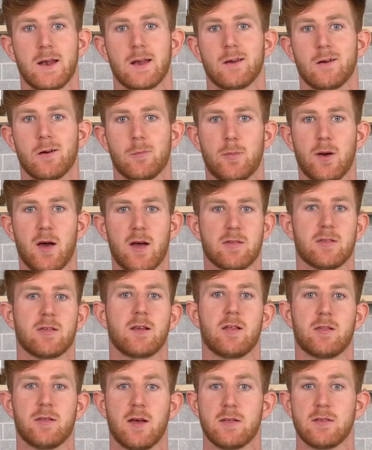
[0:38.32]
and then our
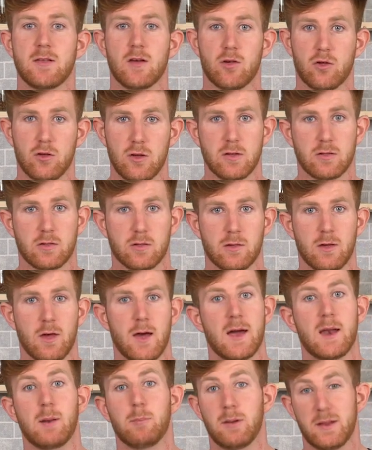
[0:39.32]
pasta lasagna sheets,
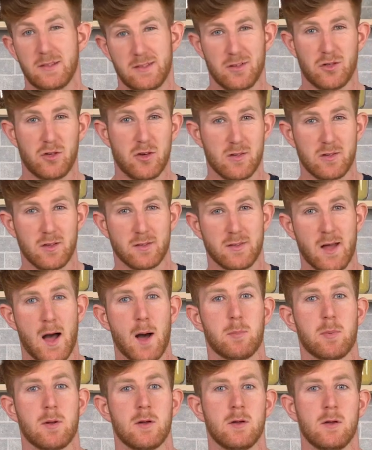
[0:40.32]
and then plenty of cheese on
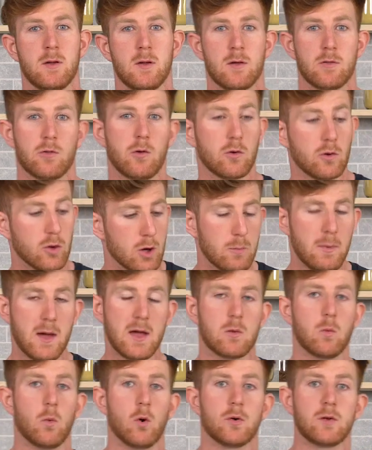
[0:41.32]
top. So I'm going to
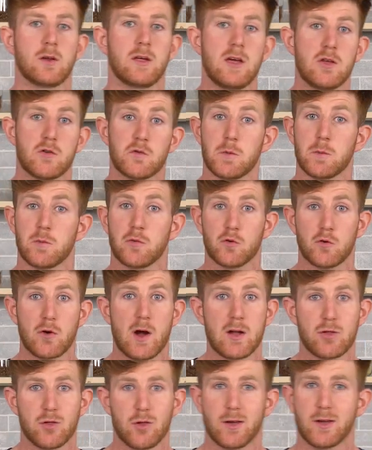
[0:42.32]
make one each from
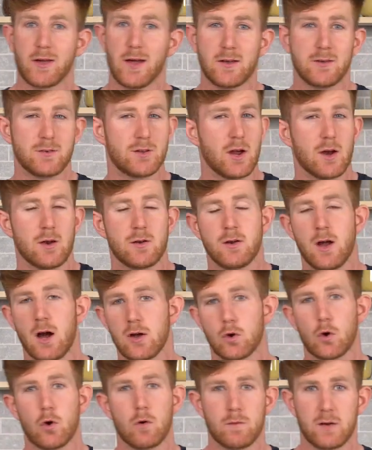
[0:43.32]
scratch. Again, they're
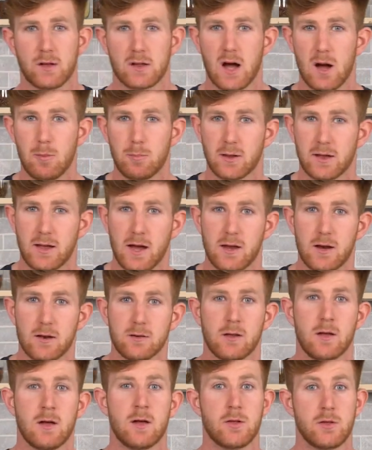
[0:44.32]
not overly
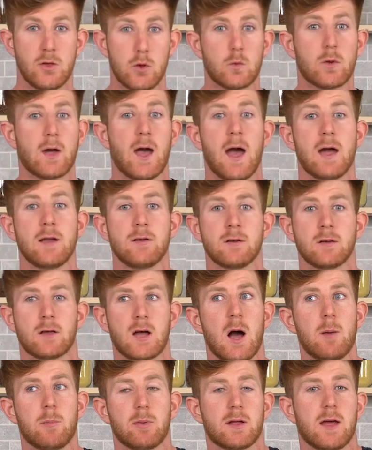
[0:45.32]
complicated. You can
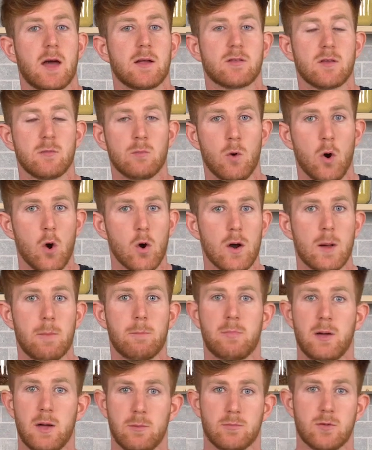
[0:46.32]
complicate them more
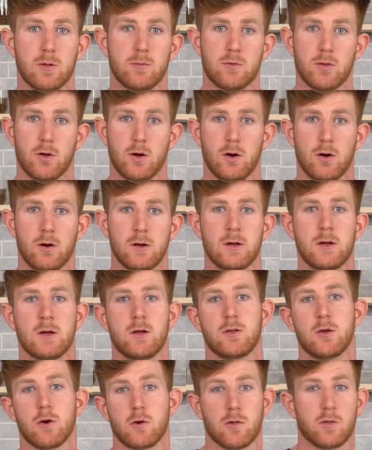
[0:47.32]
and pimp them to
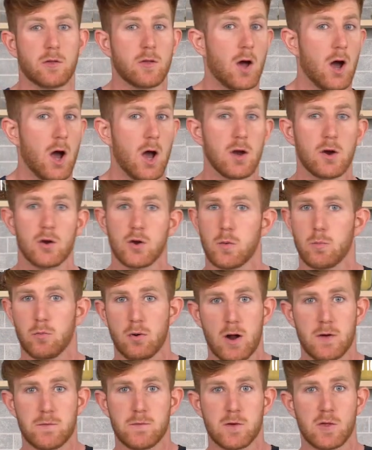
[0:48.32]
your style or your
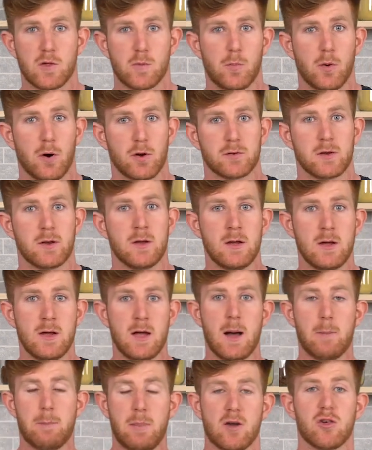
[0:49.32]
preference, but
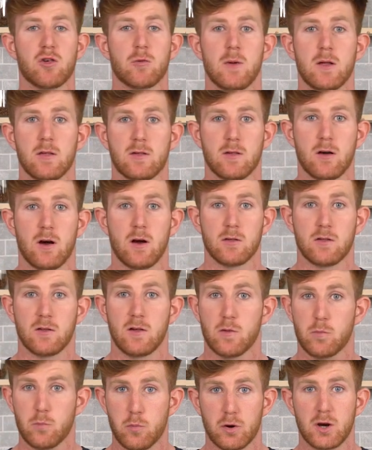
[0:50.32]
a bechamel
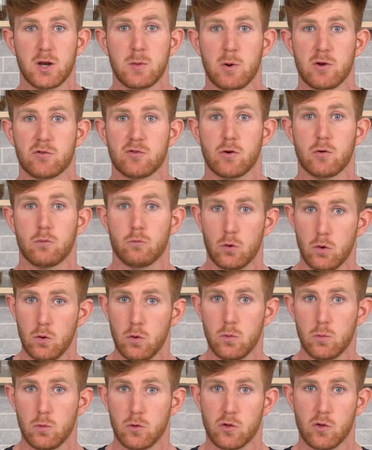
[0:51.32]
sauce is pretty much a
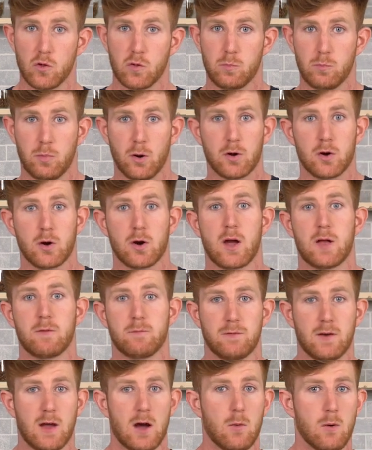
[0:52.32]
roux, which is butter
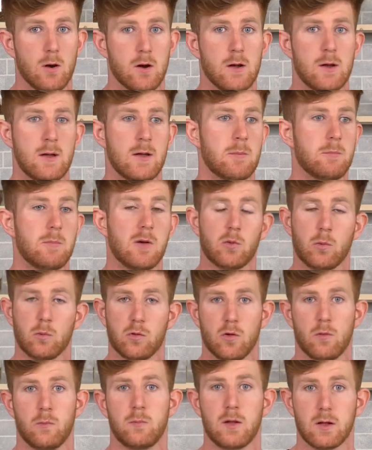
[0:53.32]
and flour mixed
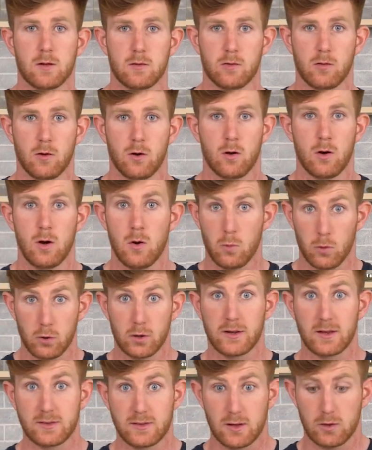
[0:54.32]
with some milk. So we're
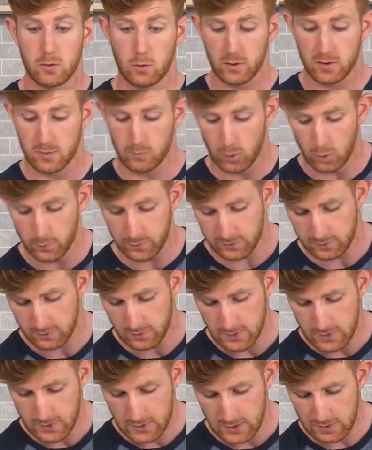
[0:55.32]
going to get that going at the
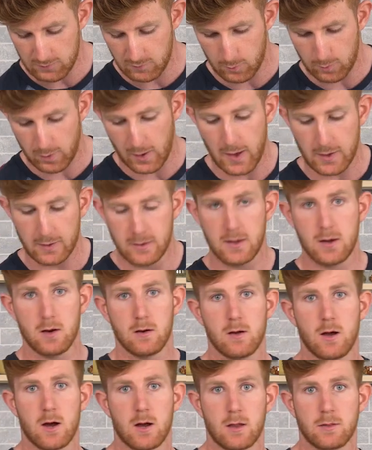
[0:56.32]
moment. I have a pan
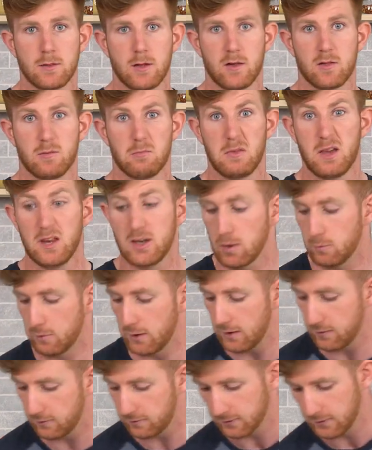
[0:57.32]
here on a nice medium
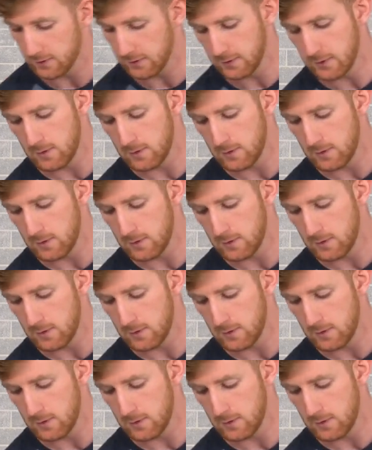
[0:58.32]
heat.